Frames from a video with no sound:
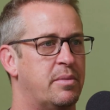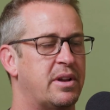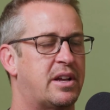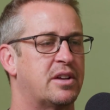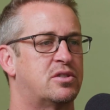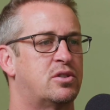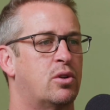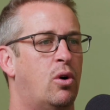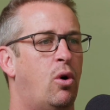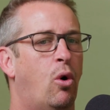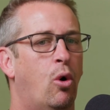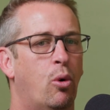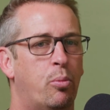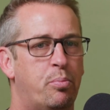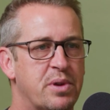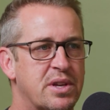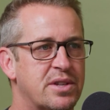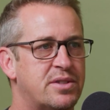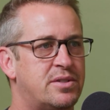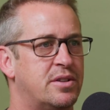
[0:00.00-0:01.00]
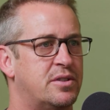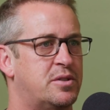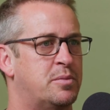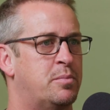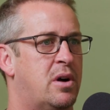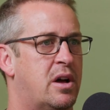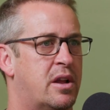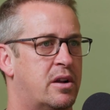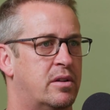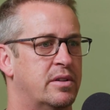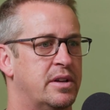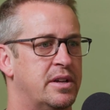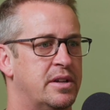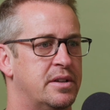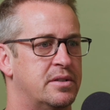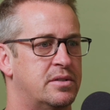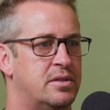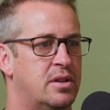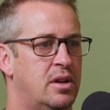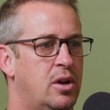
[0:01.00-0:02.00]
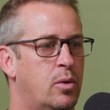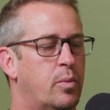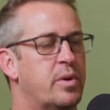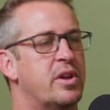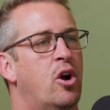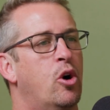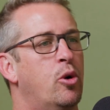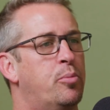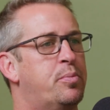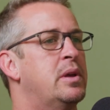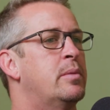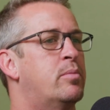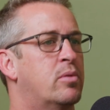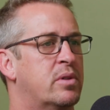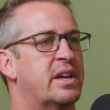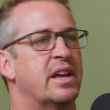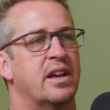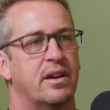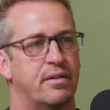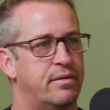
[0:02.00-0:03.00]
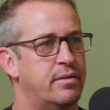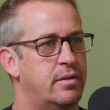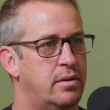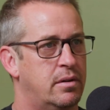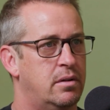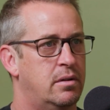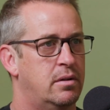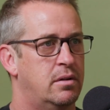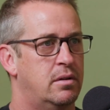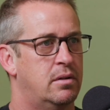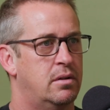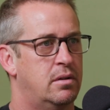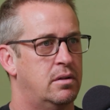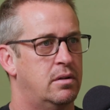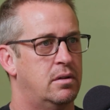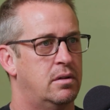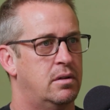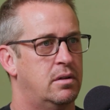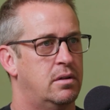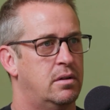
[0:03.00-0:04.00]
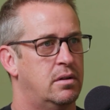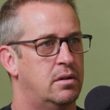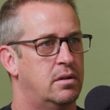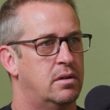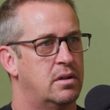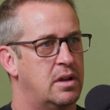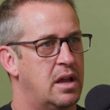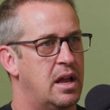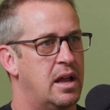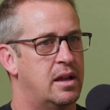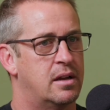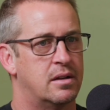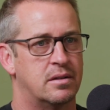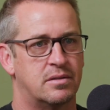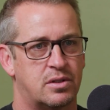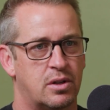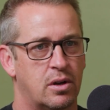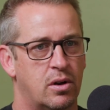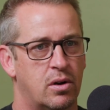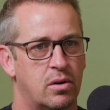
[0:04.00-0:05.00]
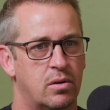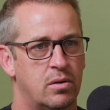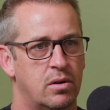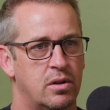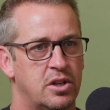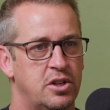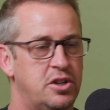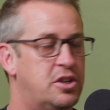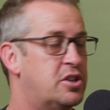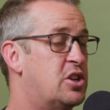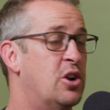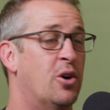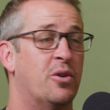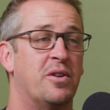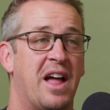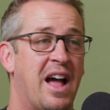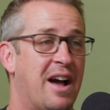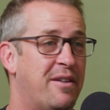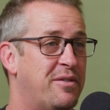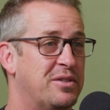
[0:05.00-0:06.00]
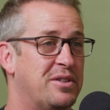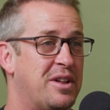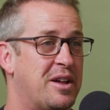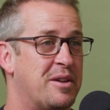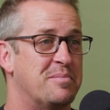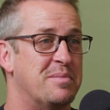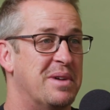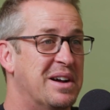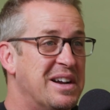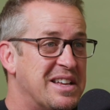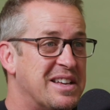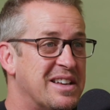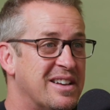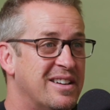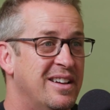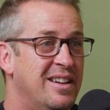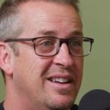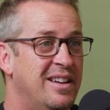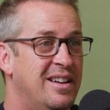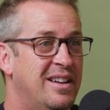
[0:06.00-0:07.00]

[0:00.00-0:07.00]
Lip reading: Because the whole business model is we hope people give. Mm-hmm. And so you just don't have a lot of money